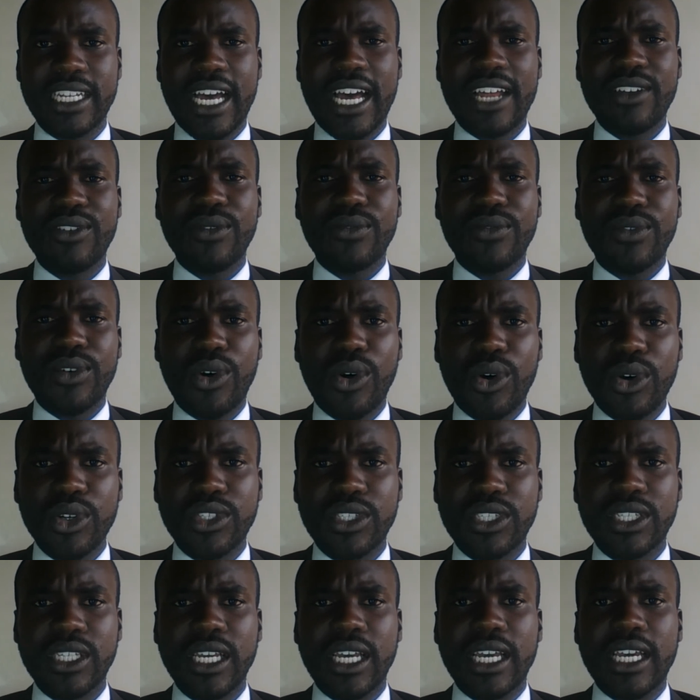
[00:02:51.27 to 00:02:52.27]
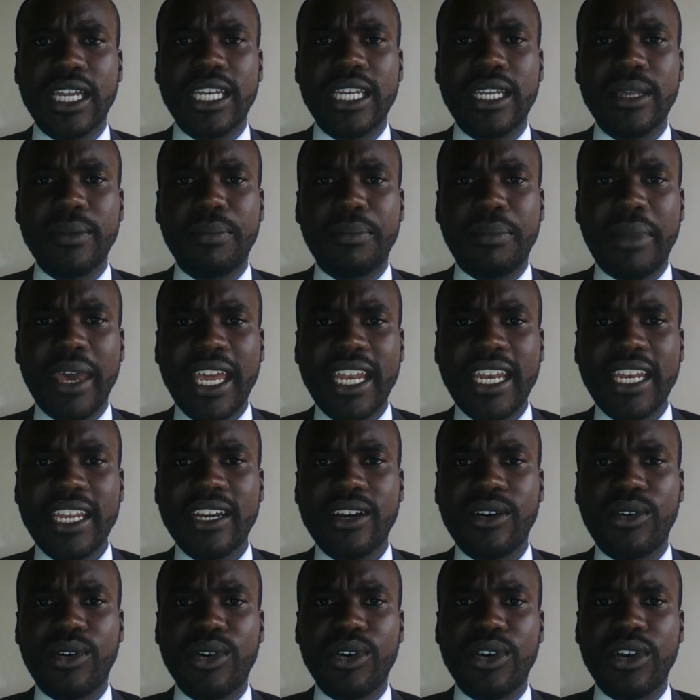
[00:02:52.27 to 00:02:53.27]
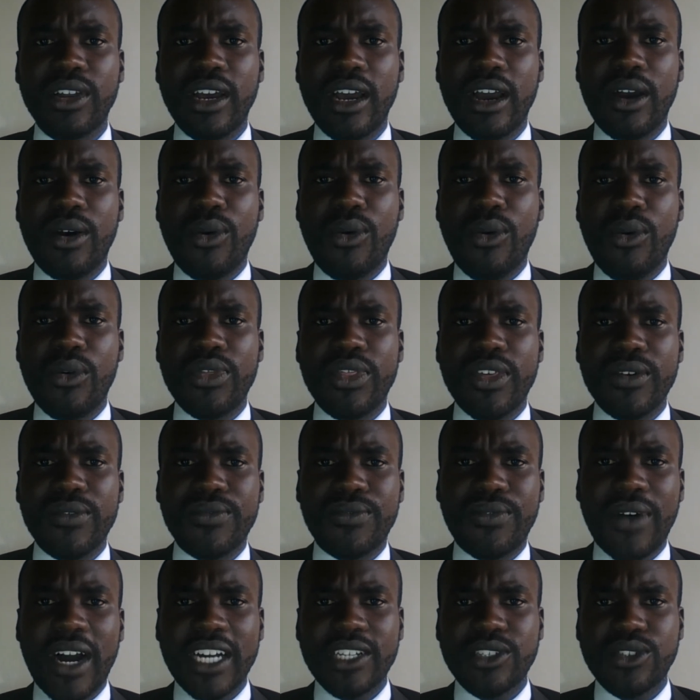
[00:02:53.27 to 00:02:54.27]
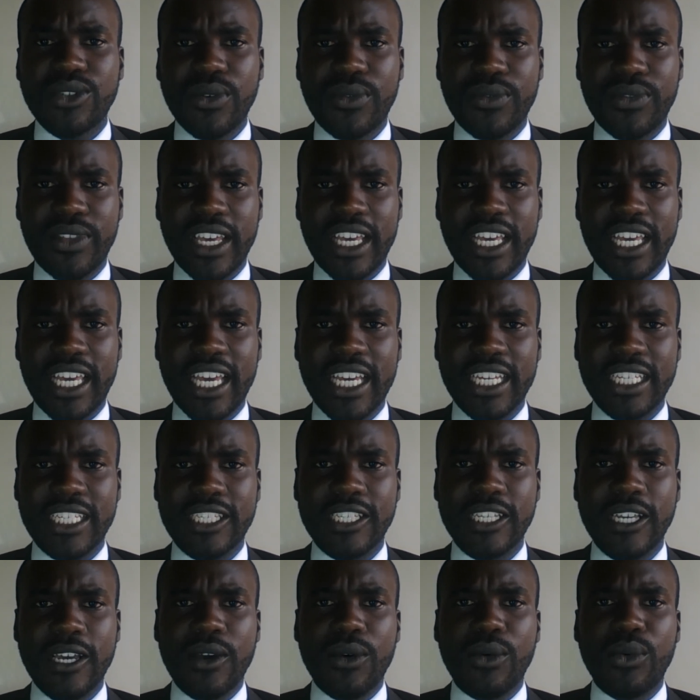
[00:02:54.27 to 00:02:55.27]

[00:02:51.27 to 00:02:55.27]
And of course, depending on the facts of the case,